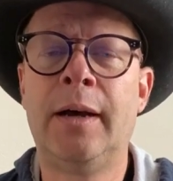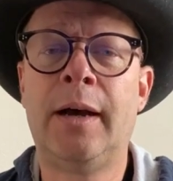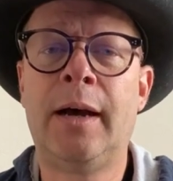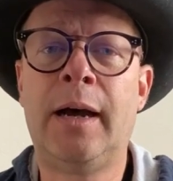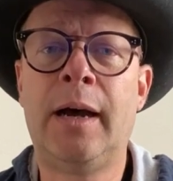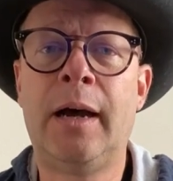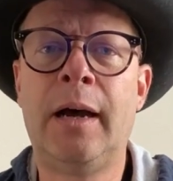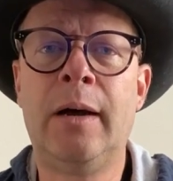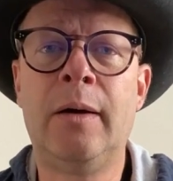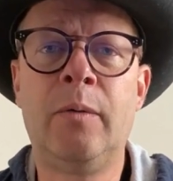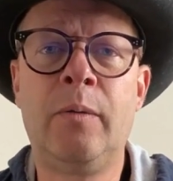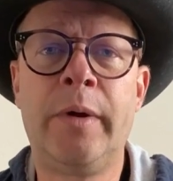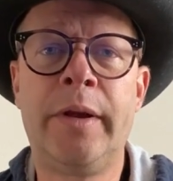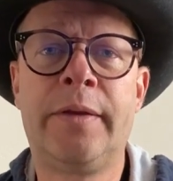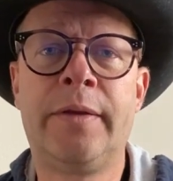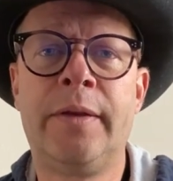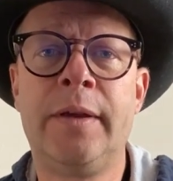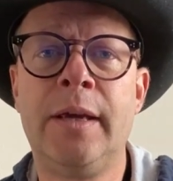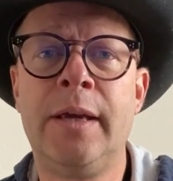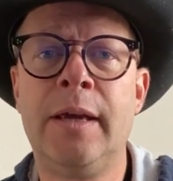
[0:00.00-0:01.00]

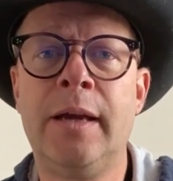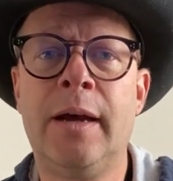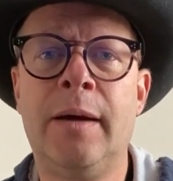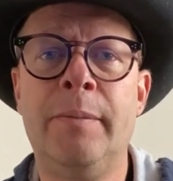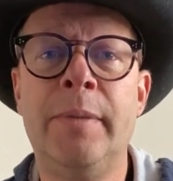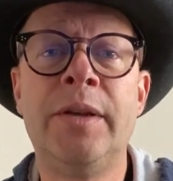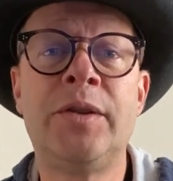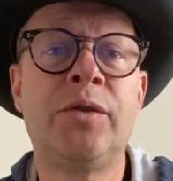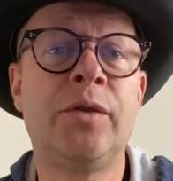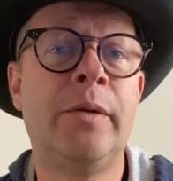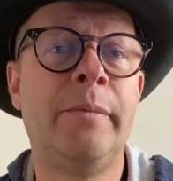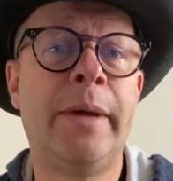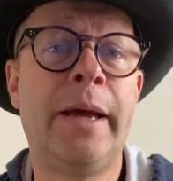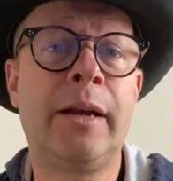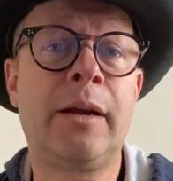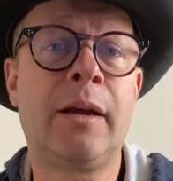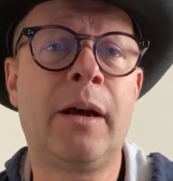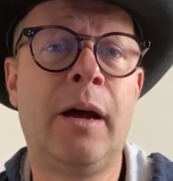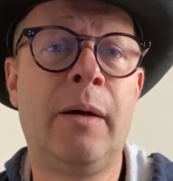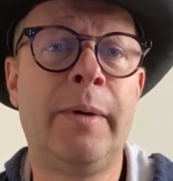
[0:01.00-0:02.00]
with the Mystery
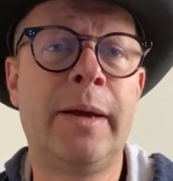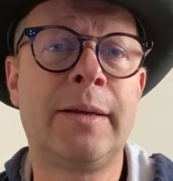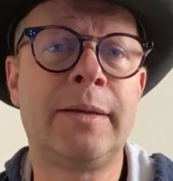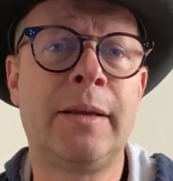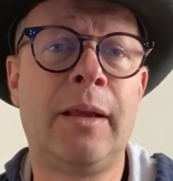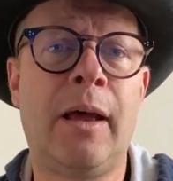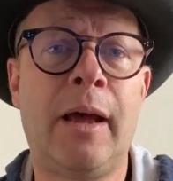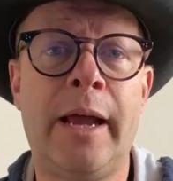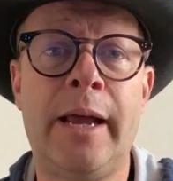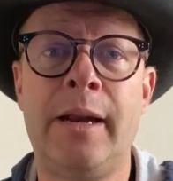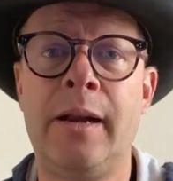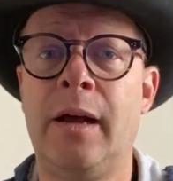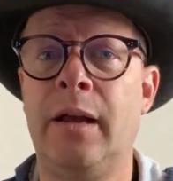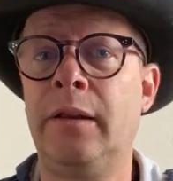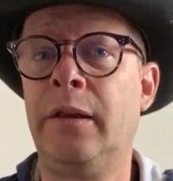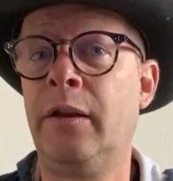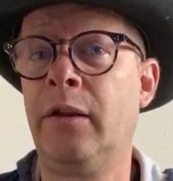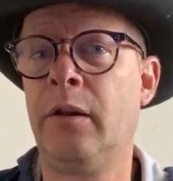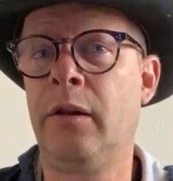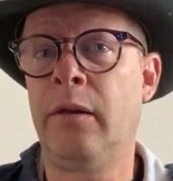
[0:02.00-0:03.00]
Men Comics line a
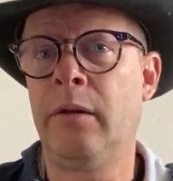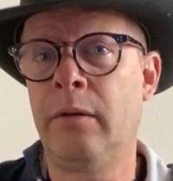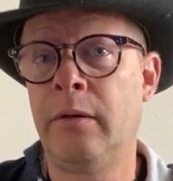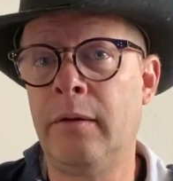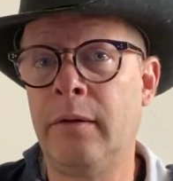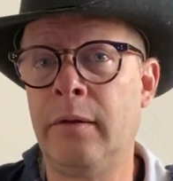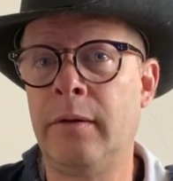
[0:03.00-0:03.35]
little